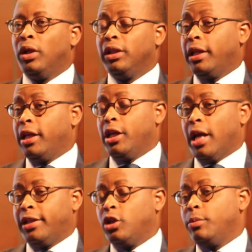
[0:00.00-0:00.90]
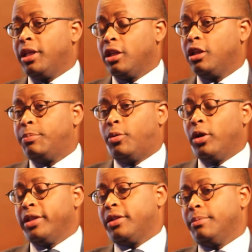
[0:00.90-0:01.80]
Well, I think you make a good
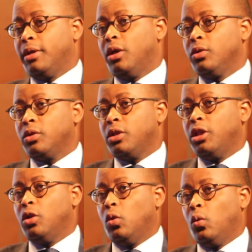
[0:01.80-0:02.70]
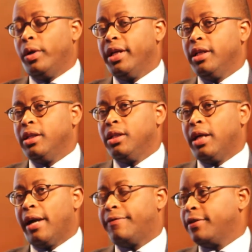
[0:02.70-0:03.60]
point about where
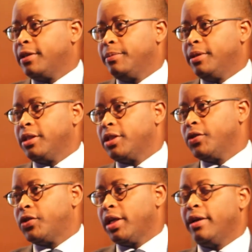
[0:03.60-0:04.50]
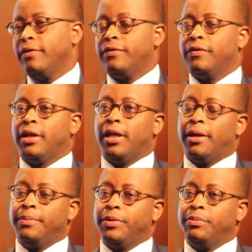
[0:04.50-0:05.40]
African Americans have
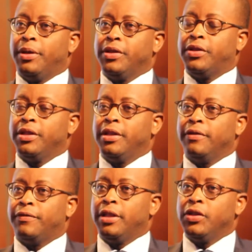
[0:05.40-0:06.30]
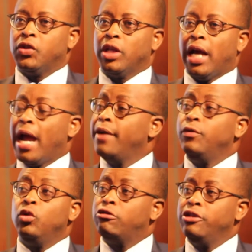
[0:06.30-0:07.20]
deposited their funds. I have
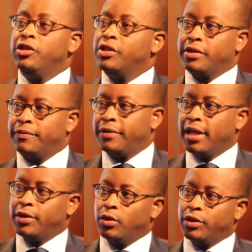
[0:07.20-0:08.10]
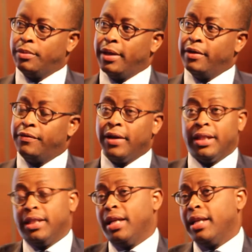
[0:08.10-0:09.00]
no criticism for that, though. As a matter of fact,
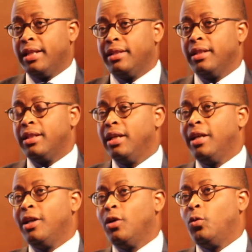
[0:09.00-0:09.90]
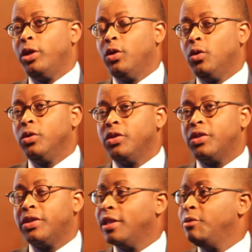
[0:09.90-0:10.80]
again, I think we
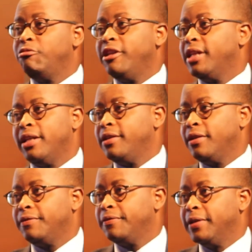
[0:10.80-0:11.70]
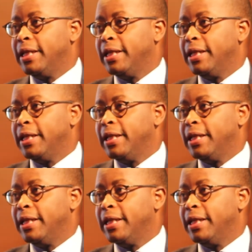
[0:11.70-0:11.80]
don't celebrate that enough.